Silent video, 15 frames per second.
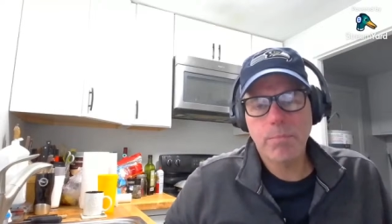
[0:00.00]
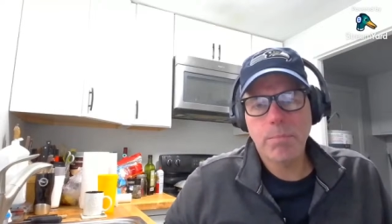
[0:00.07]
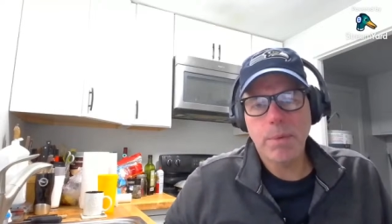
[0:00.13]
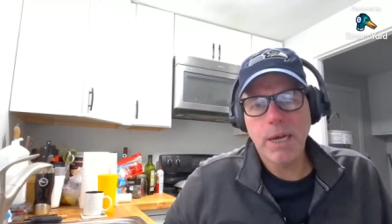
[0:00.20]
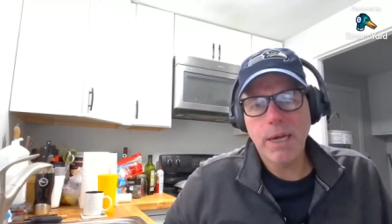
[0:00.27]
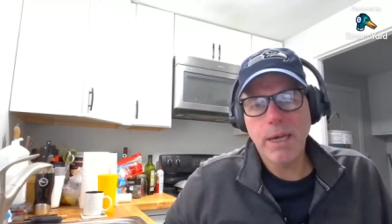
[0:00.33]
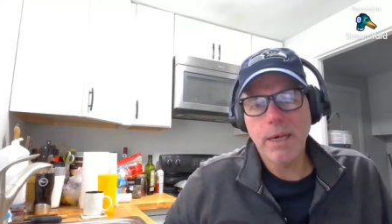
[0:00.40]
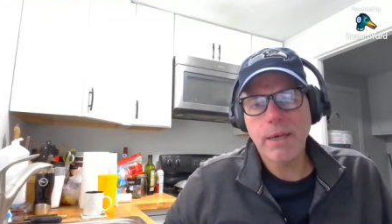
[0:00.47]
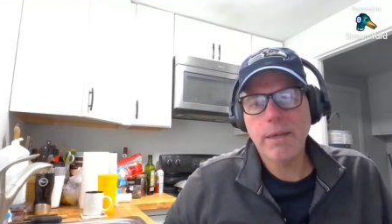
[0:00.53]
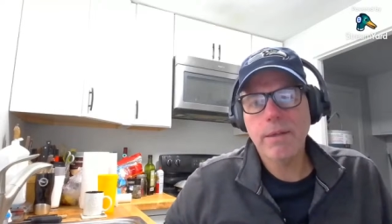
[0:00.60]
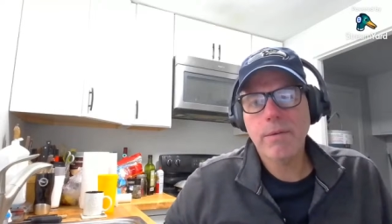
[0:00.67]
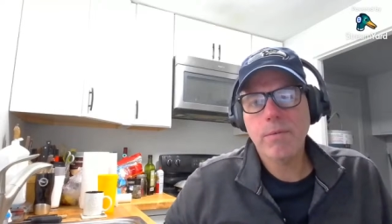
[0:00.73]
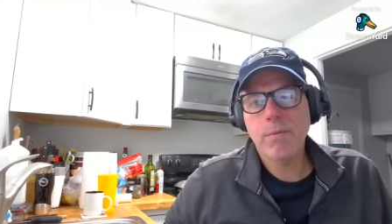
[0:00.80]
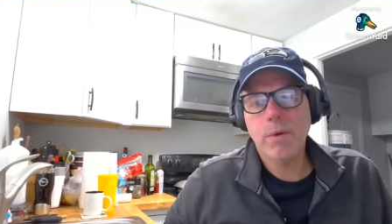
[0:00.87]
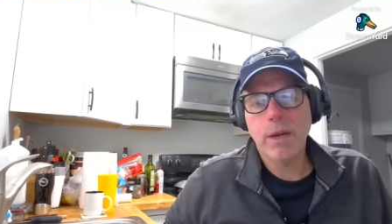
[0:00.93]
by
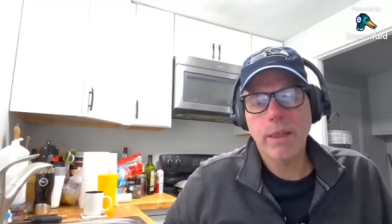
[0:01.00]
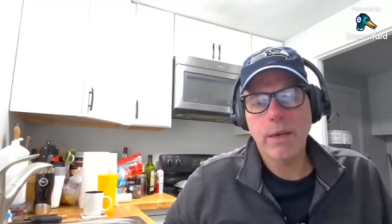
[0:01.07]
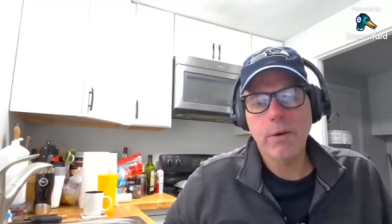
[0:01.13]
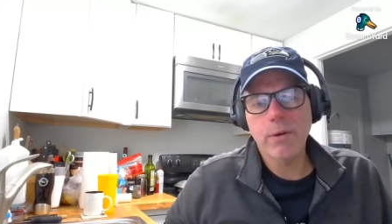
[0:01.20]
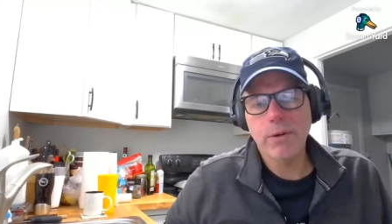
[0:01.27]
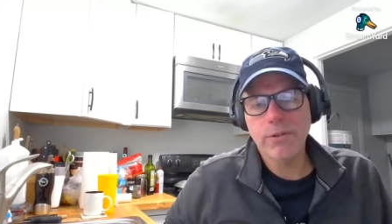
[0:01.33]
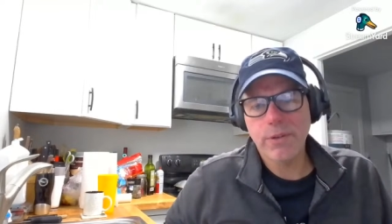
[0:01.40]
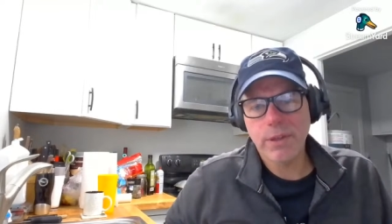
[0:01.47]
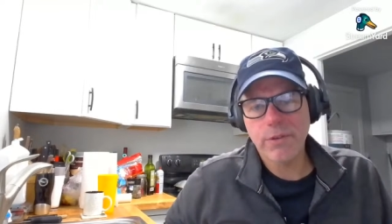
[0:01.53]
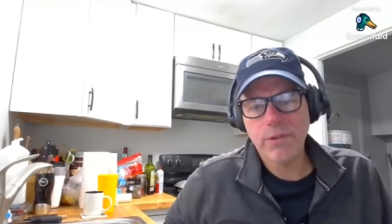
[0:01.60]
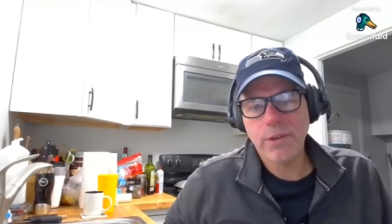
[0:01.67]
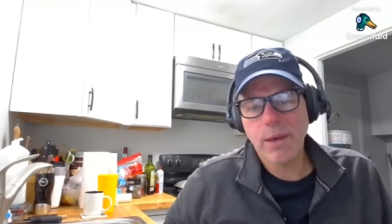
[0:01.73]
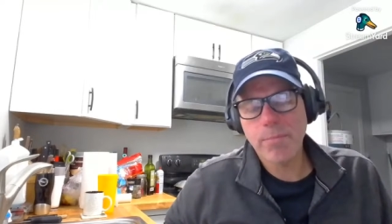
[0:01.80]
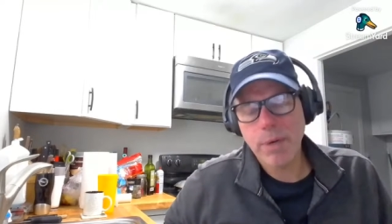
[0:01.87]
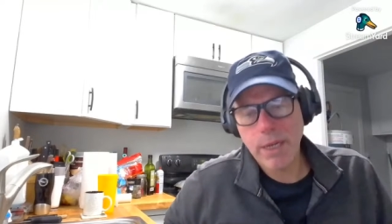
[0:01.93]
one of the owners of this
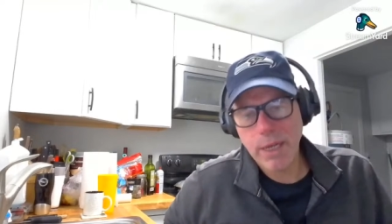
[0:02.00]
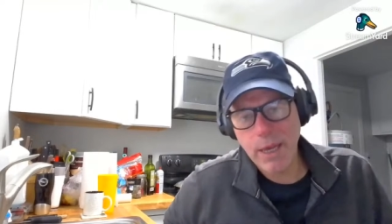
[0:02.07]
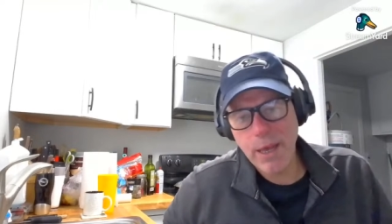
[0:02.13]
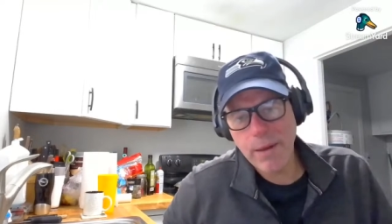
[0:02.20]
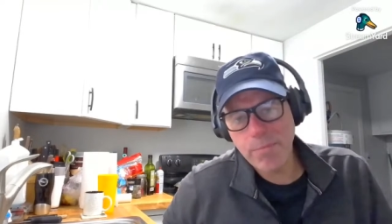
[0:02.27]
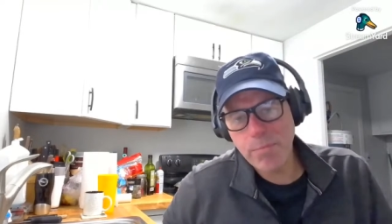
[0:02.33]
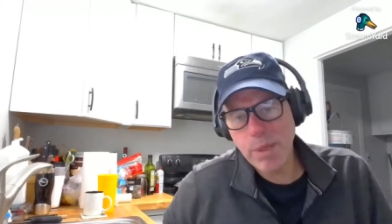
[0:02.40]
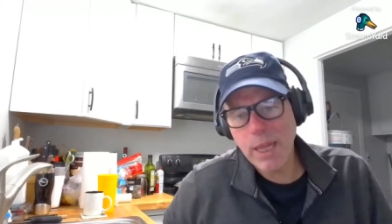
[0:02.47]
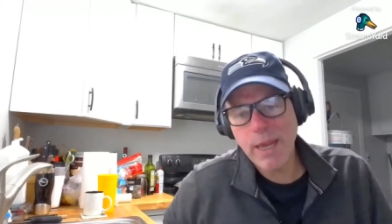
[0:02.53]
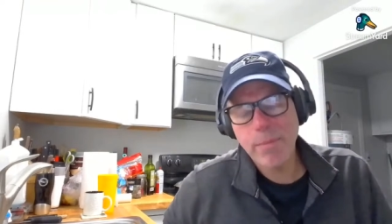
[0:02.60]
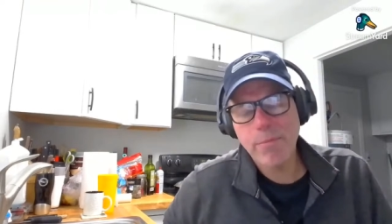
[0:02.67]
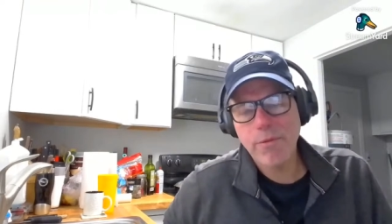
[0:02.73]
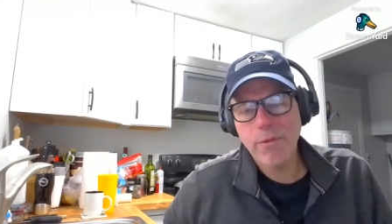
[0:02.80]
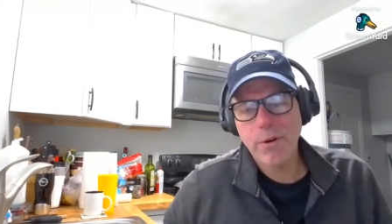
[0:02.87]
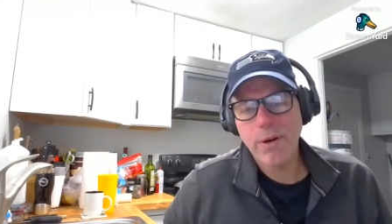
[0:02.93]
company and
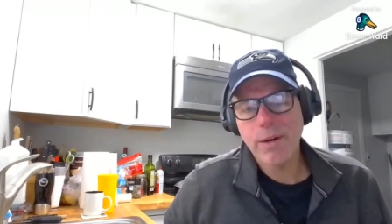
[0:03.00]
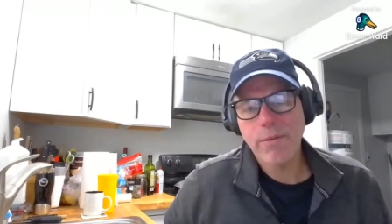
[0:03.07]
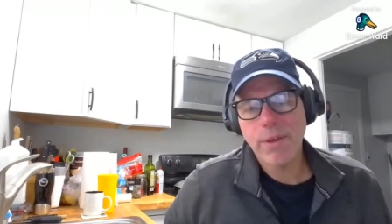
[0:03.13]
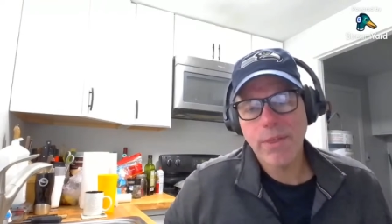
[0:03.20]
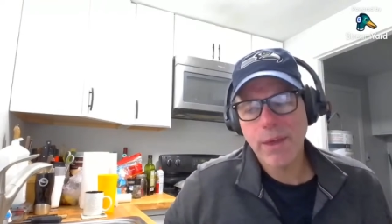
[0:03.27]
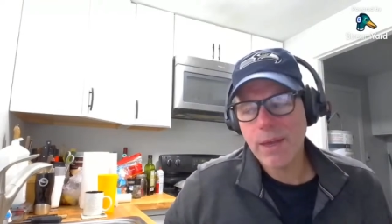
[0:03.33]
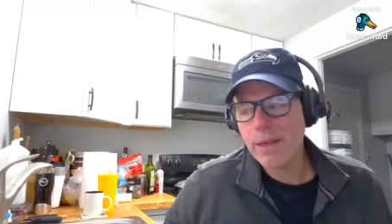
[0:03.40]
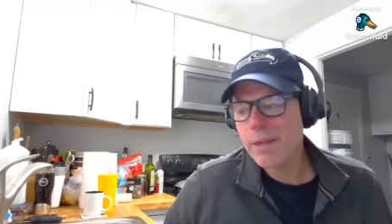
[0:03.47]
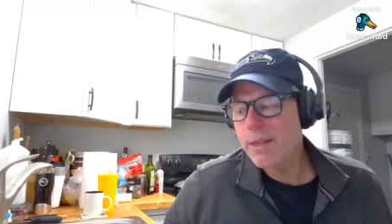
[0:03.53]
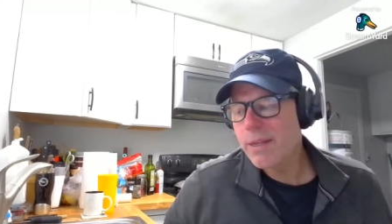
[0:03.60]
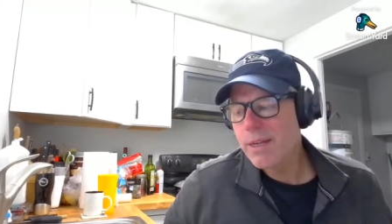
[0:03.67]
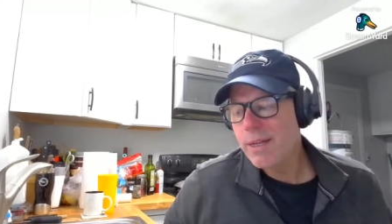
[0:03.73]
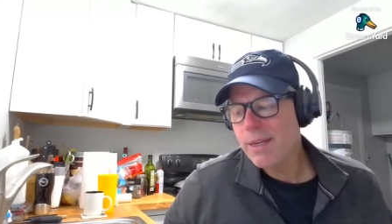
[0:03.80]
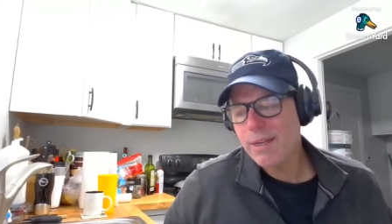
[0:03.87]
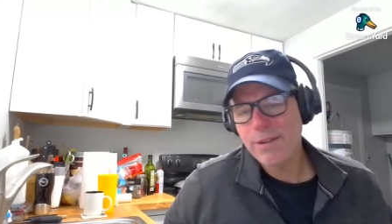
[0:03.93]
blamed for everything
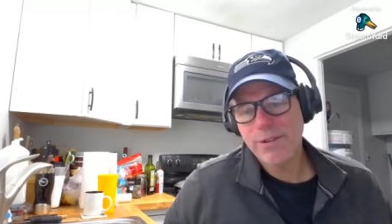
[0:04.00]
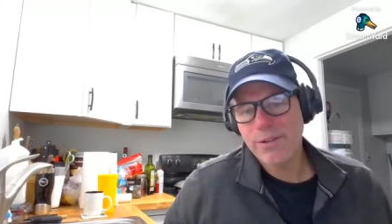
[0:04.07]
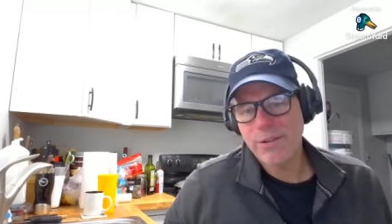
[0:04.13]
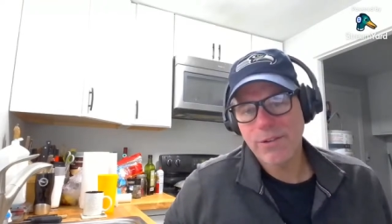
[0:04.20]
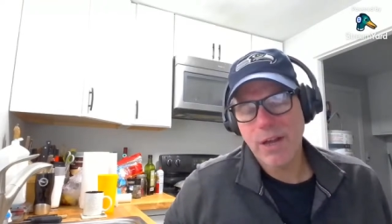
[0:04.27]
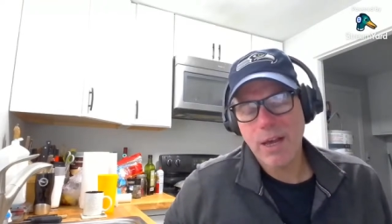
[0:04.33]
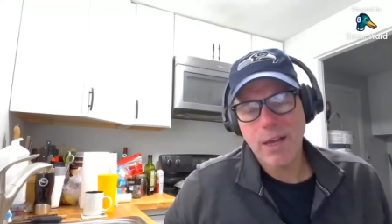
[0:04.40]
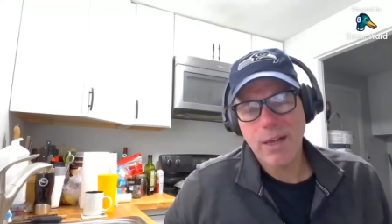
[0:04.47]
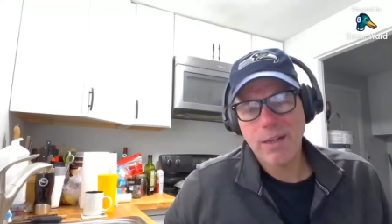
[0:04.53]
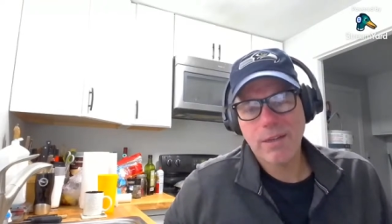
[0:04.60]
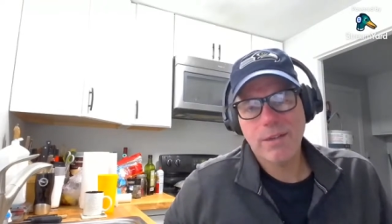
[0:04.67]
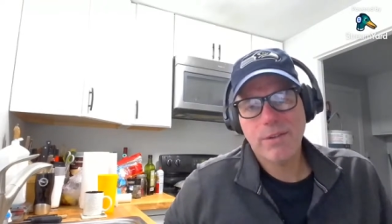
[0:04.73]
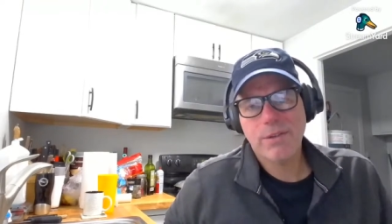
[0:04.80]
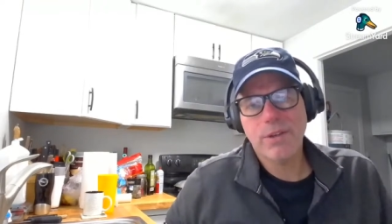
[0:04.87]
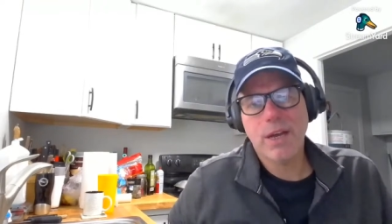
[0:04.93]
is just not,
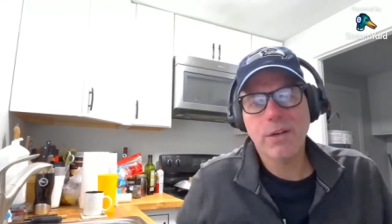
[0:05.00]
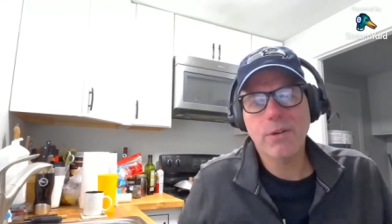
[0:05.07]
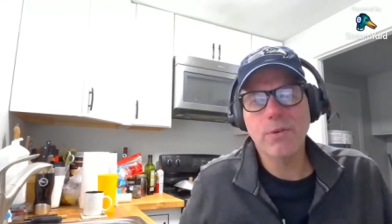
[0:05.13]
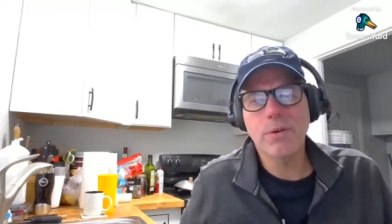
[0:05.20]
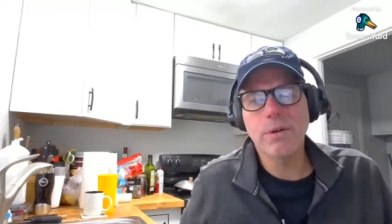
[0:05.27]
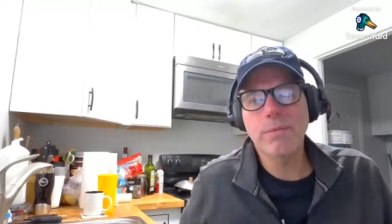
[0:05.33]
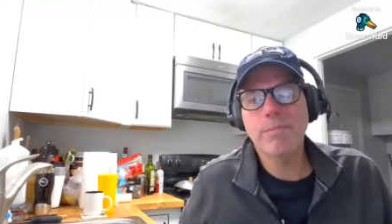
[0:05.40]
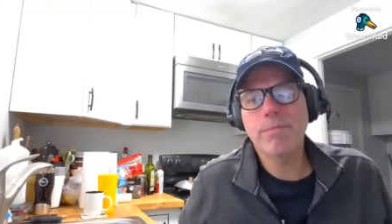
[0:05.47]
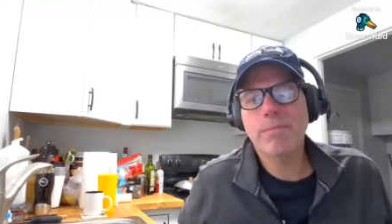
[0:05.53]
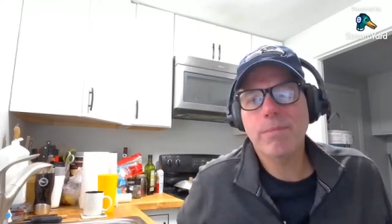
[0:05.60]
it's not cool.